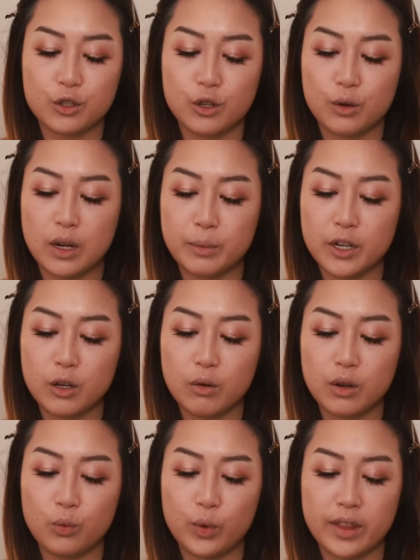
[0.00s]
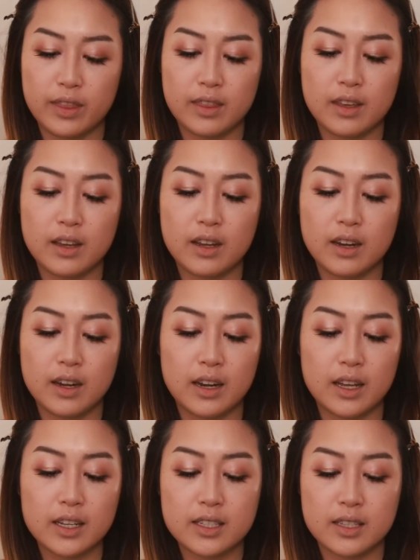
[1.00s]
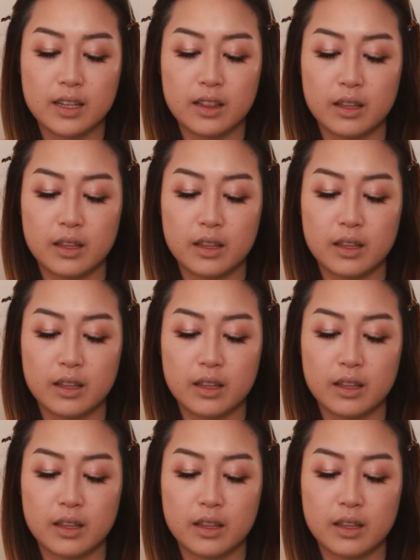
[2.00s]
so I'm gonna go in with the NYX